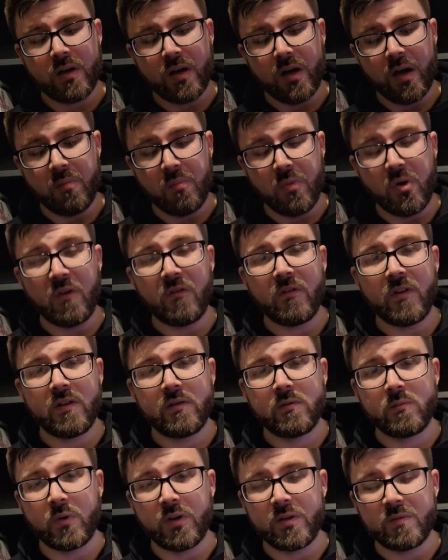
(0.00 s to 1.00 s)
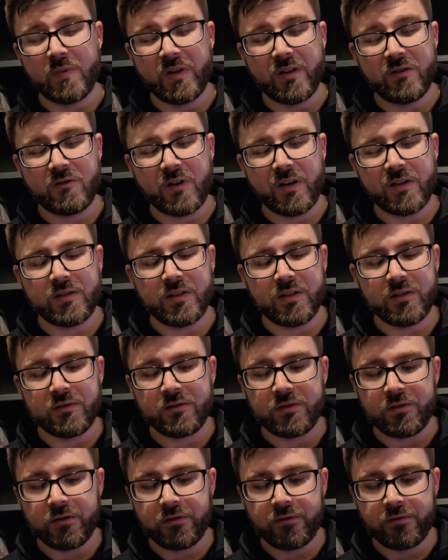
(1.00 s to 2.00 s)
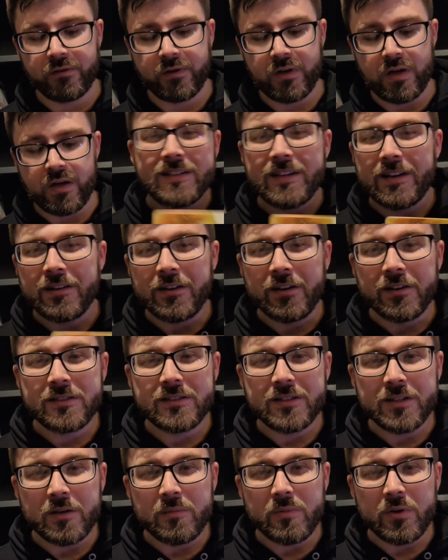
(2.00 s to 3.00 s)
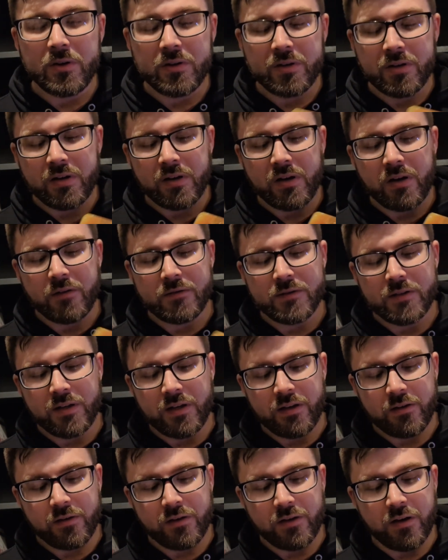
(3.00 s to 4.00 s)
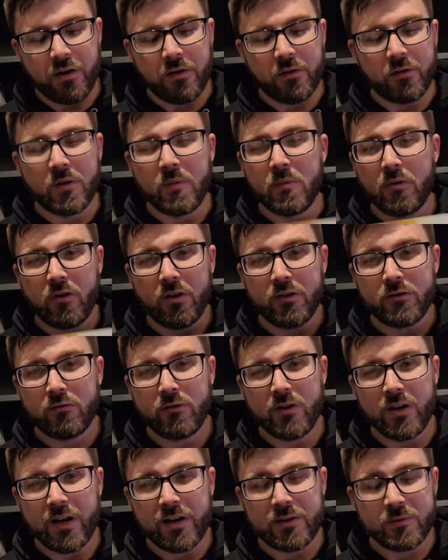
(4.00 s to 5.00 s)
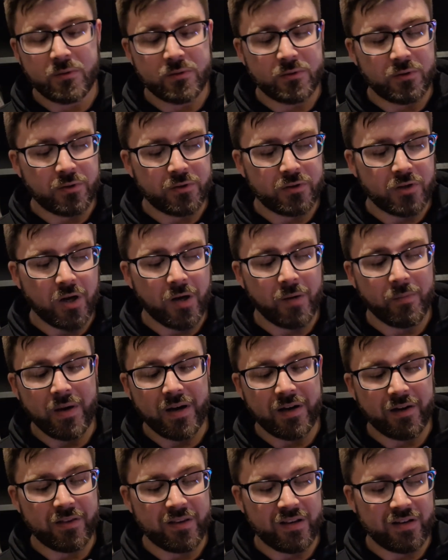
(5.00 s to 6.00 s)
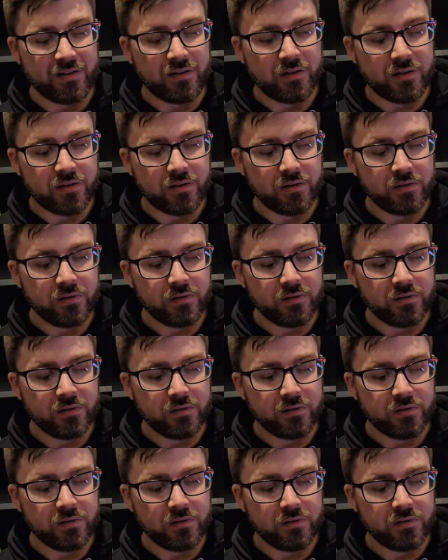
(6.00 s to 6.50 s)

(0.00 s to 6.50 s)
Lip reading: moving, while it's been in transit and stuff. Still a nice steelbook. Obviously you don't come across 3DS ones all the time, and I think